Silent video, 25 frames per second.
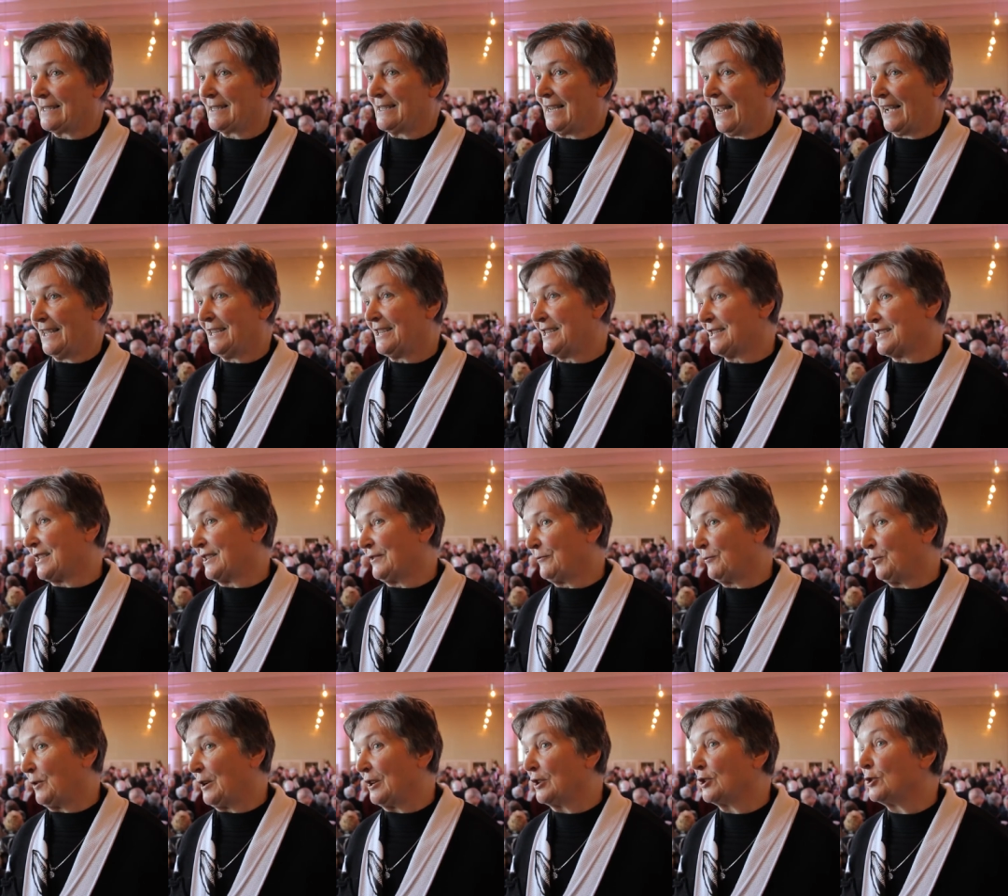like as if
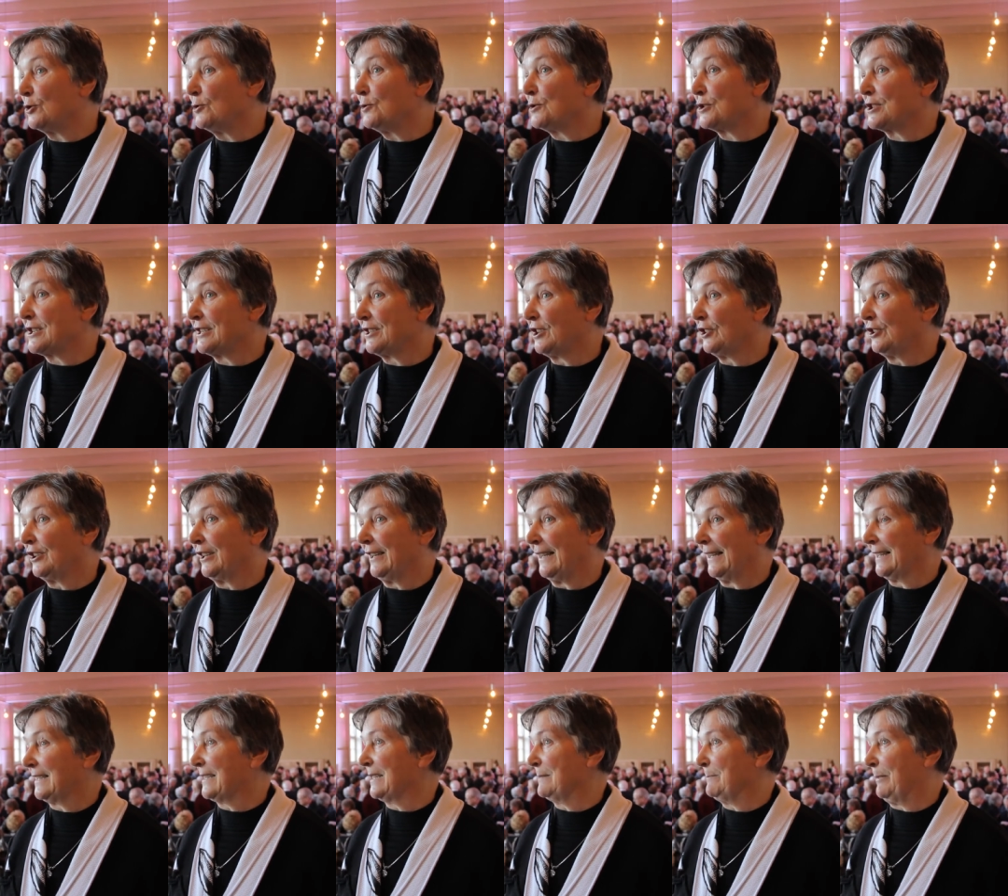we're losing her a
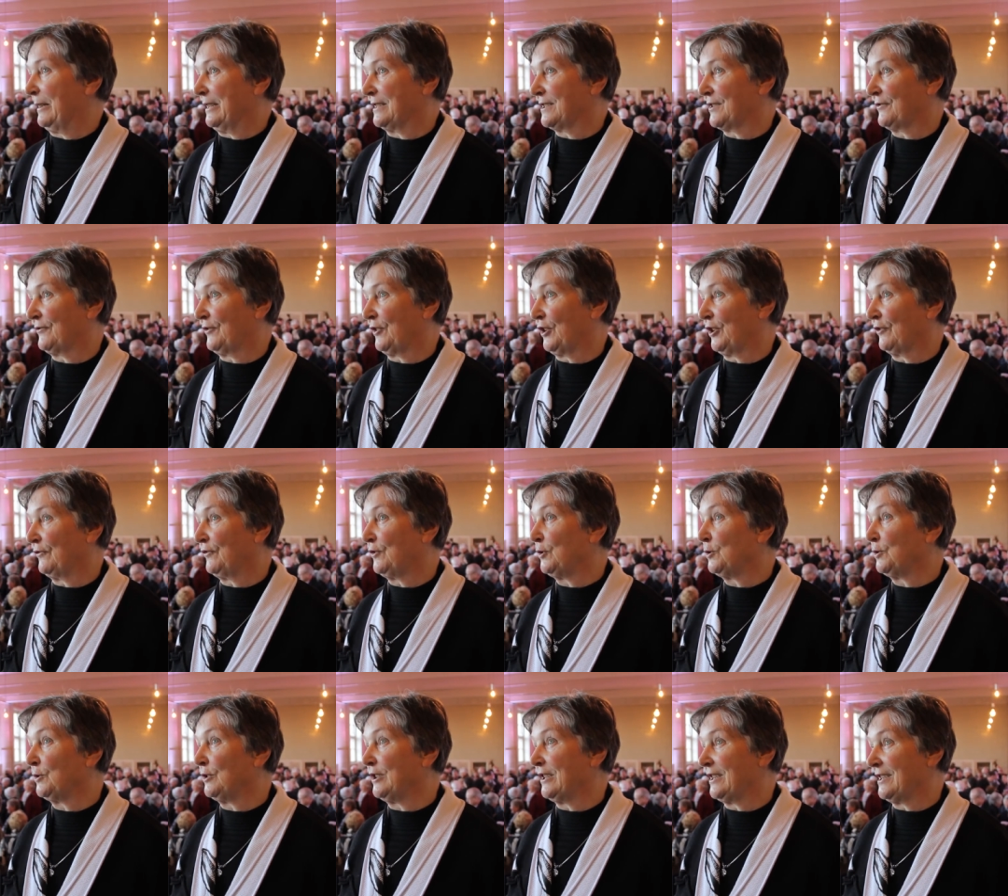little bit for a few
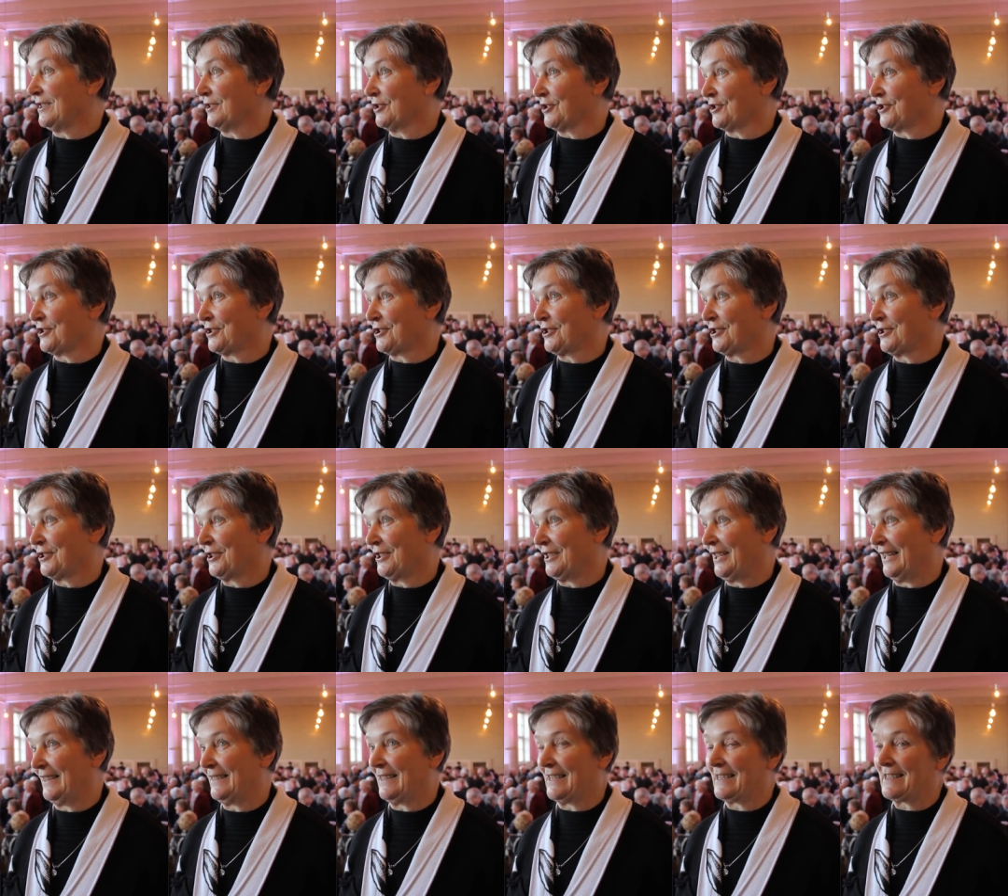years,
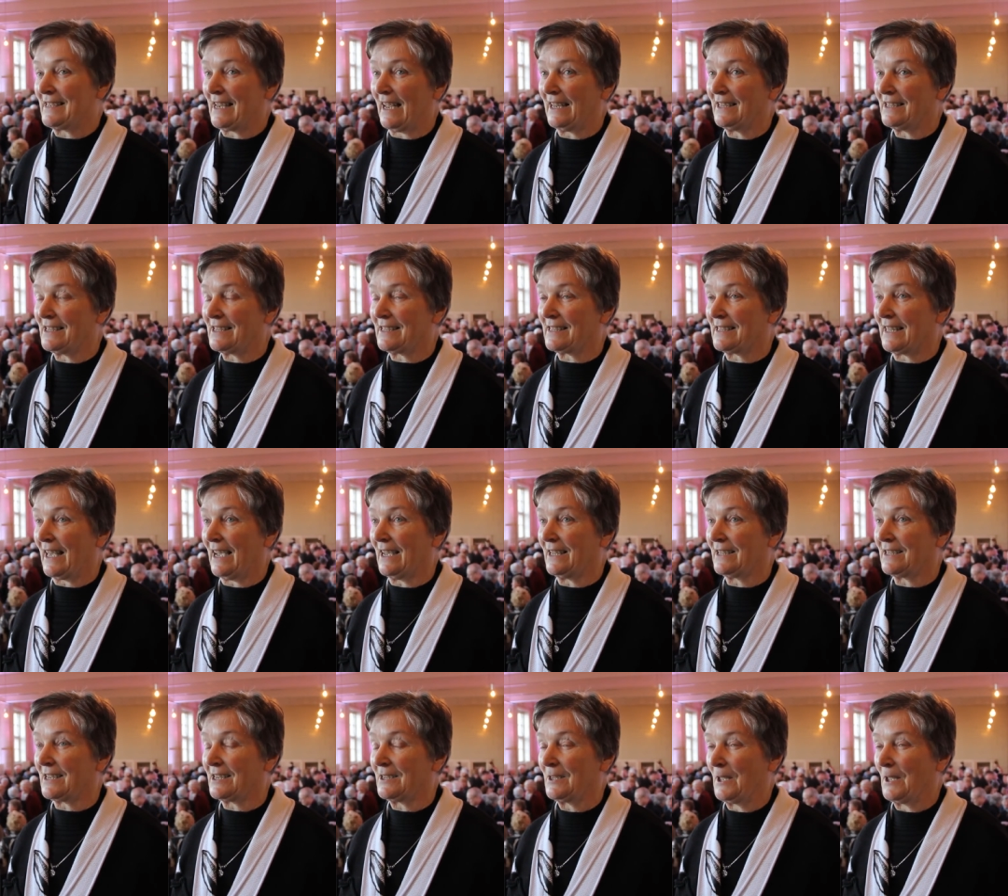in the sense that